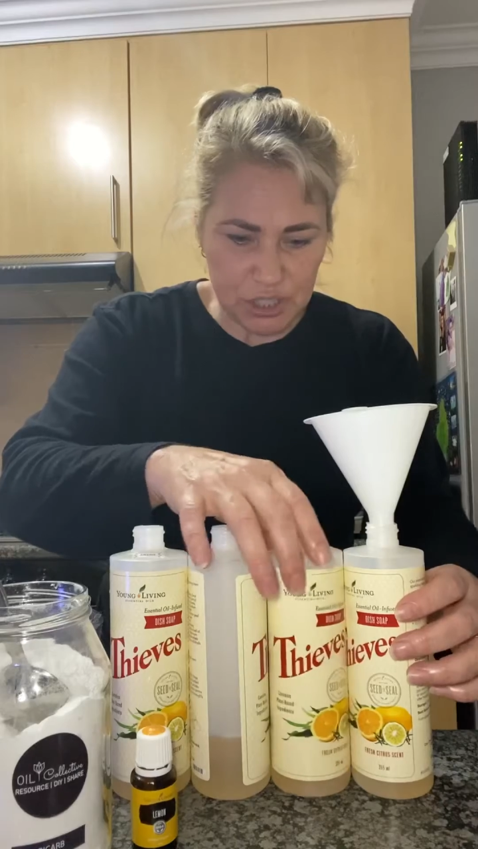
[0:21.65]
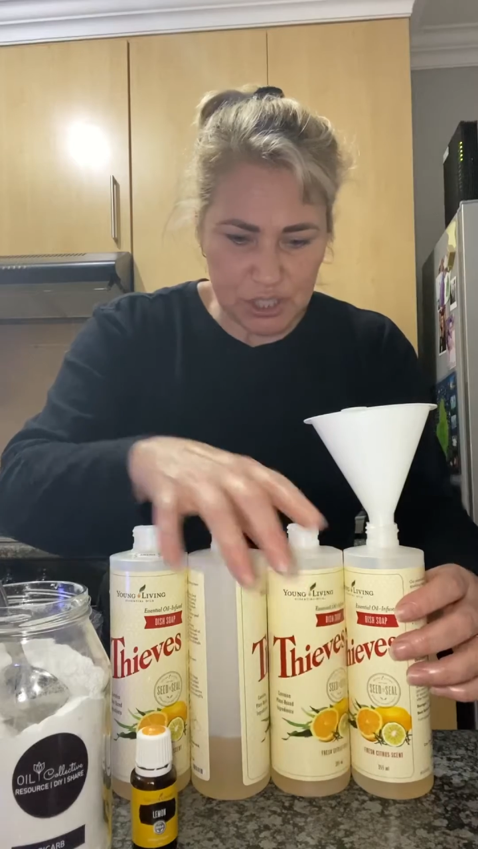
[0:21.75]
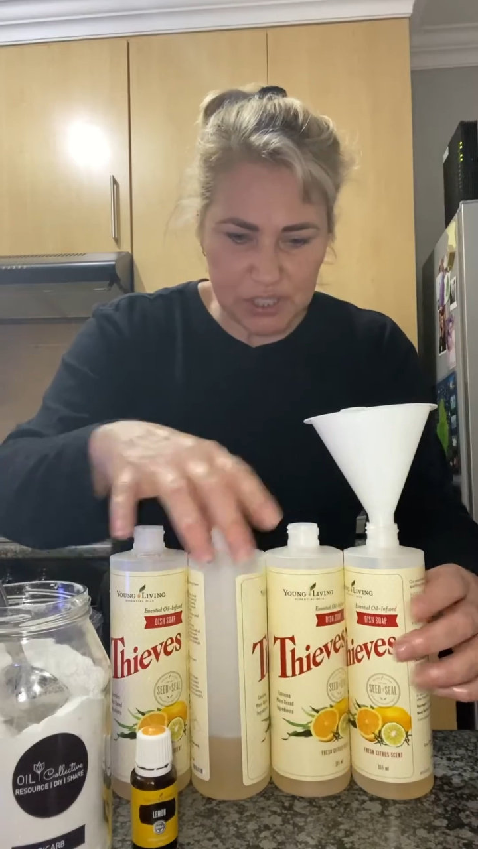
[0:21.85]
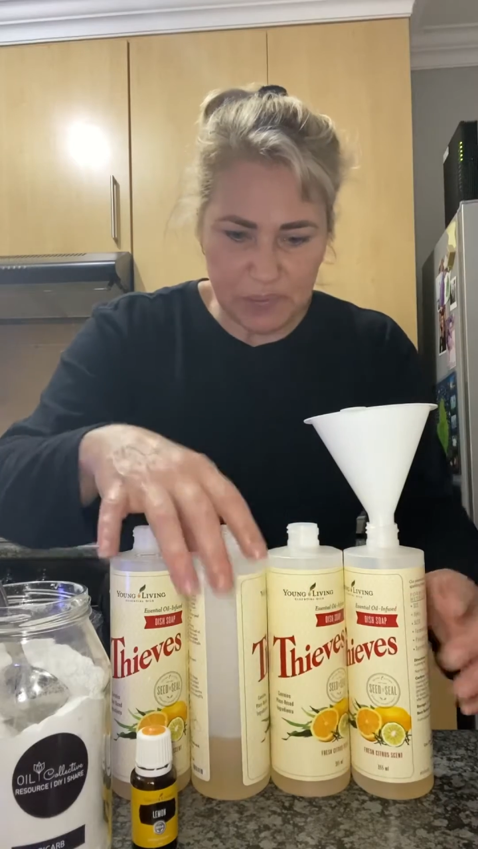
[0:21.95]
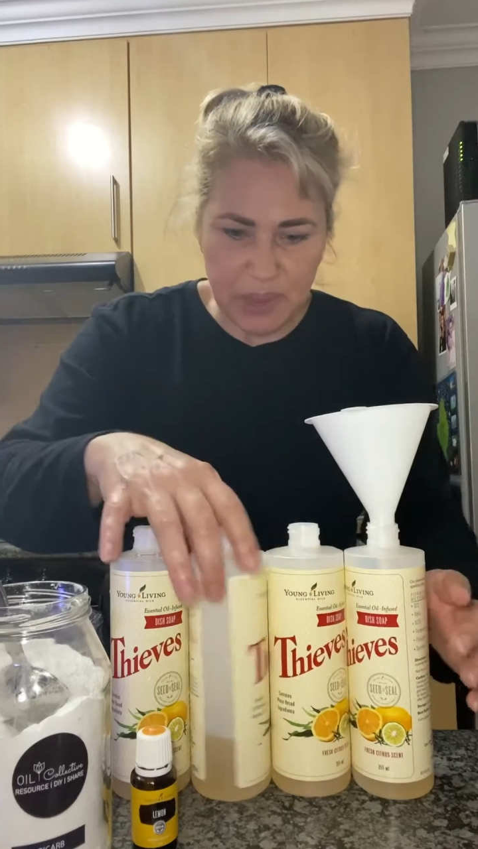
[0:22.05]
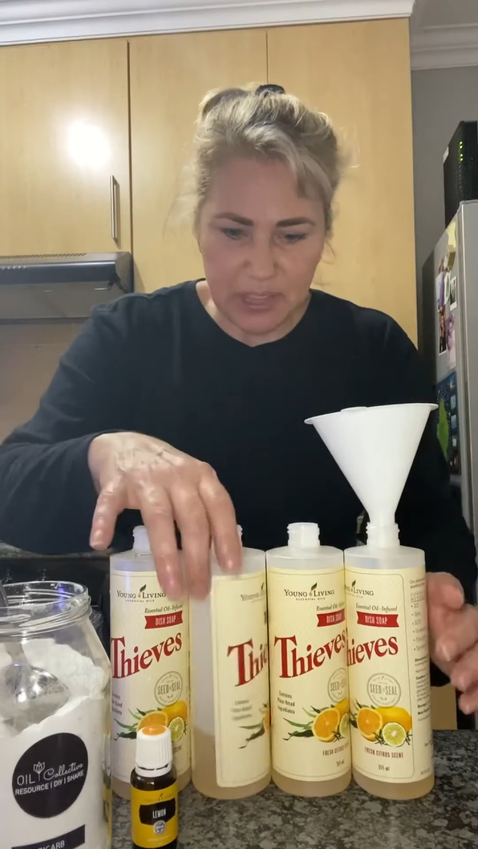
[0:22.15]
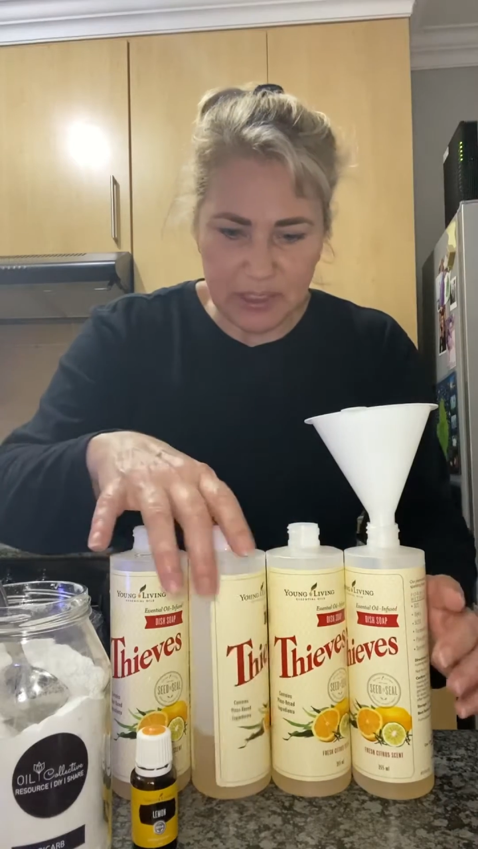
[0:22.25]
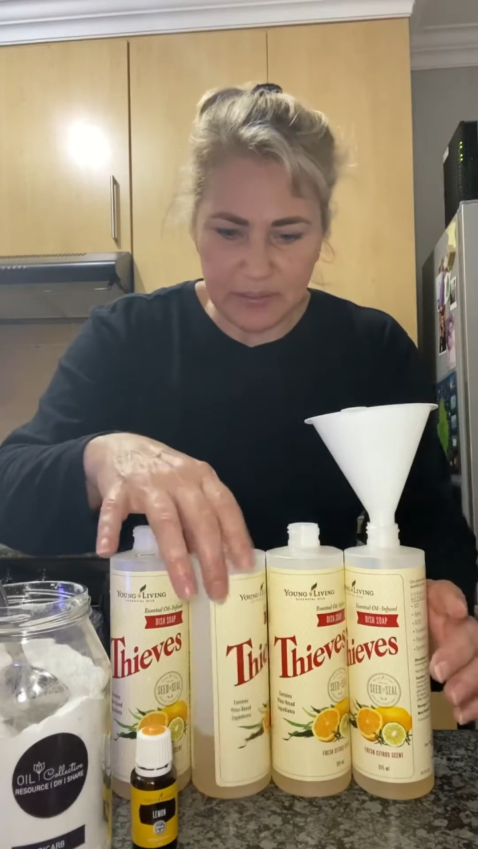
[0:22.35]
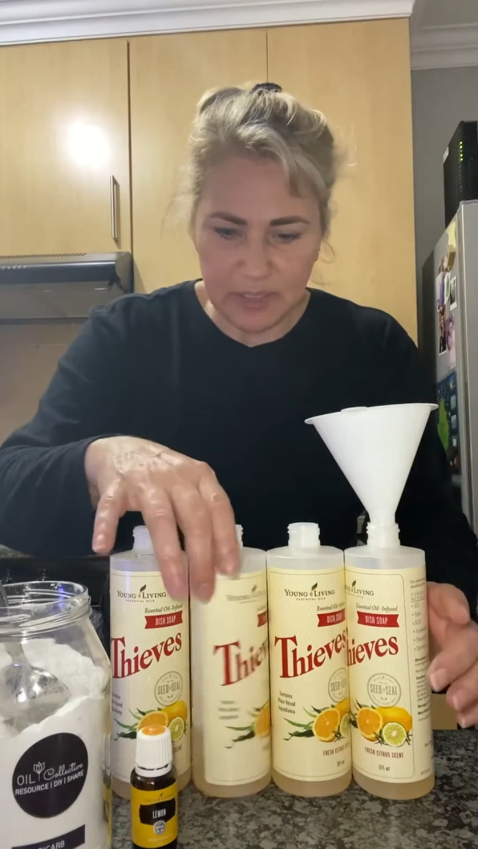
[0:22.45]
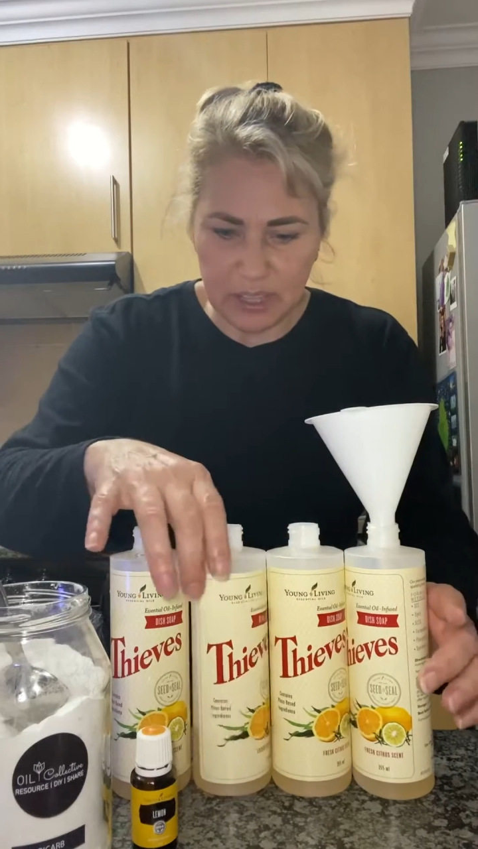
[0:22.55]
just to make
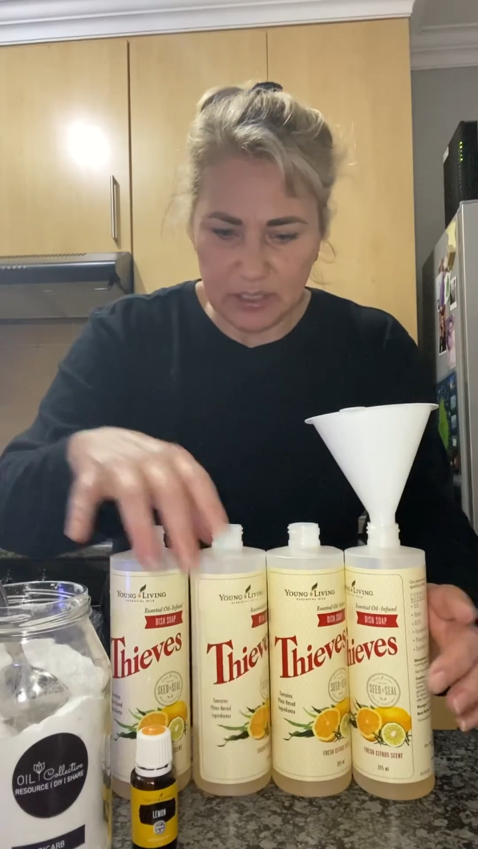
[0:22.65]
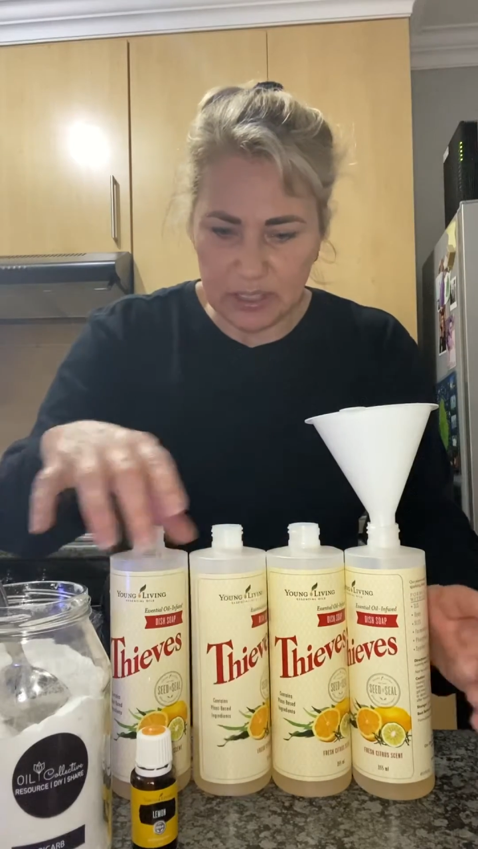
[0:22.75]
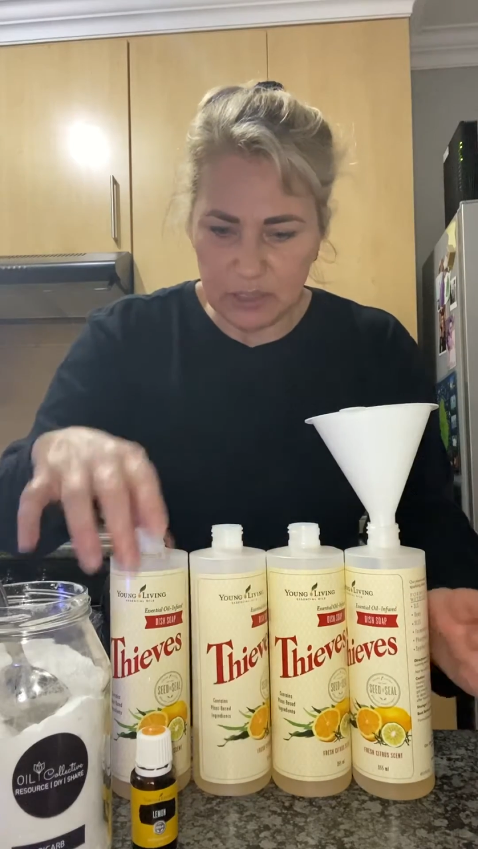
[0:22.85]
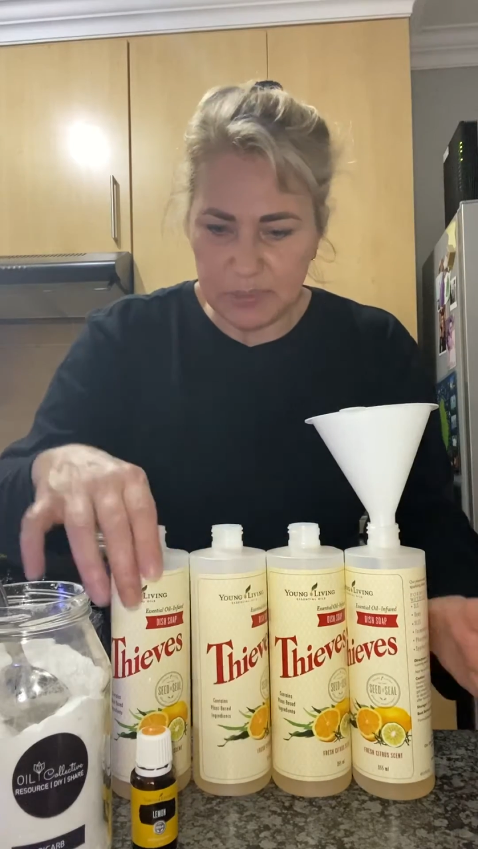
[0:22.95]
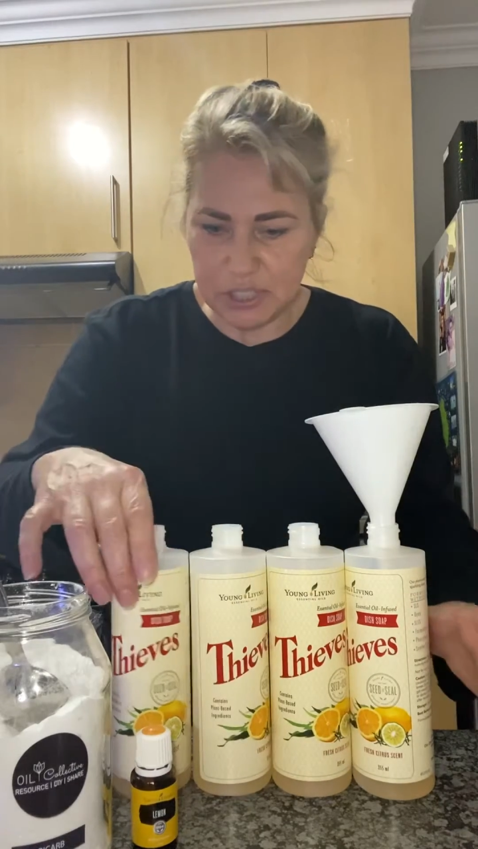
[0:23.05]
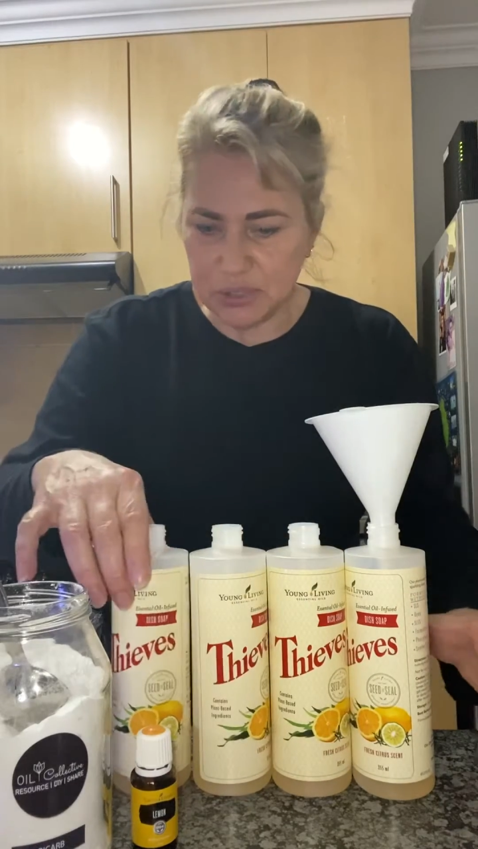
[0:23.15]
the video a little bit